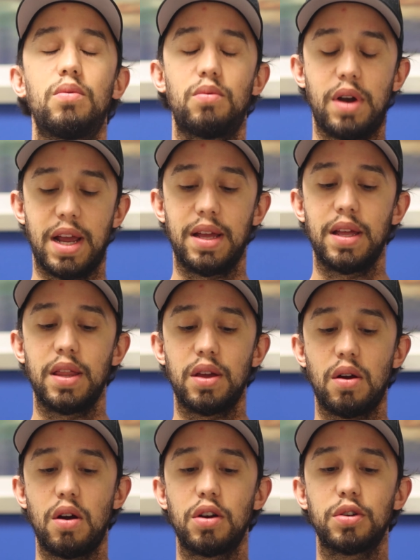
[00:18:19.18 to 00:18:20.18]
Right.
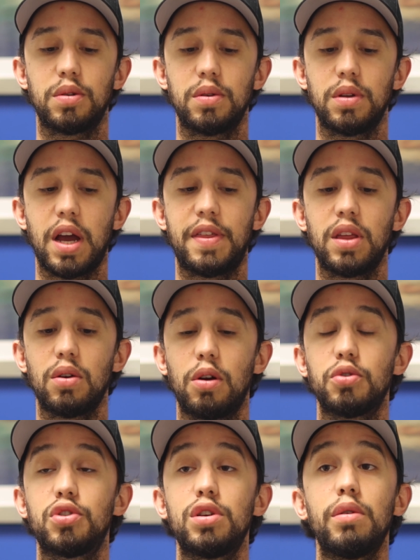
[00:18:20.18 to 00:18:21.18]
I think there
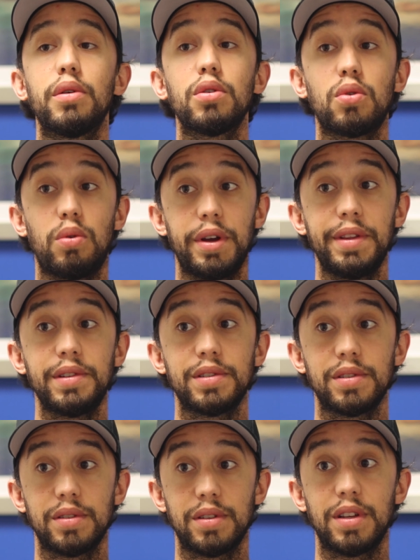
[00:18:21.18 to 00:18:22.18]
are 2 other
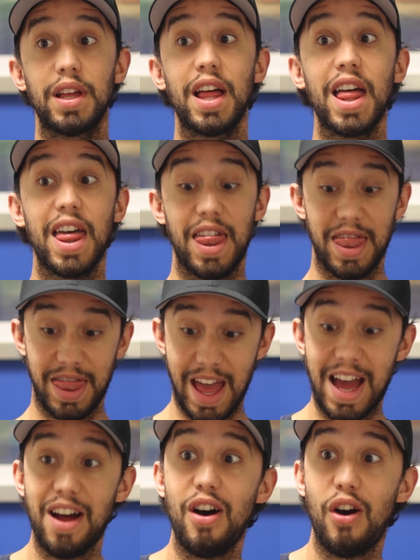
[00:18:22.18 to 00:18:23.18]
coins
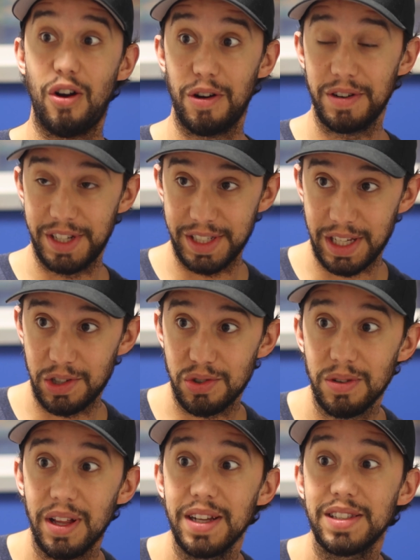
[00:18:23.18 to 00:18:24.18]
that are
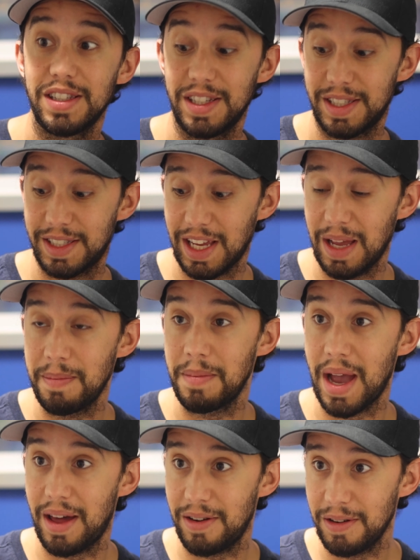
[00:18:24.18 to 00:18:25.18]
decentralized in the
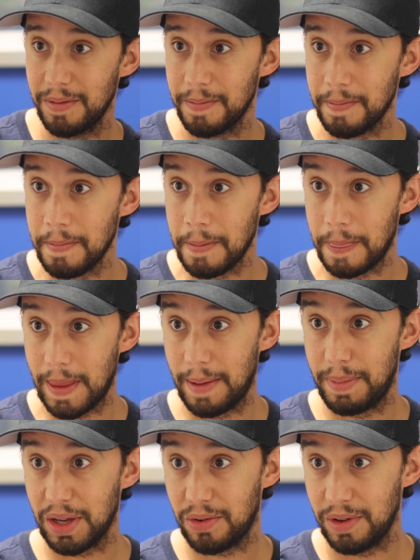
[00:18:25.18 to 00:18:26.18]
same manner
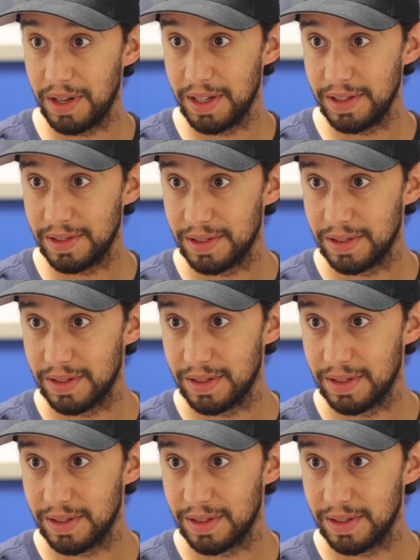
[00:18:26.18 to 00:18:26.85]
that Bitcoin is,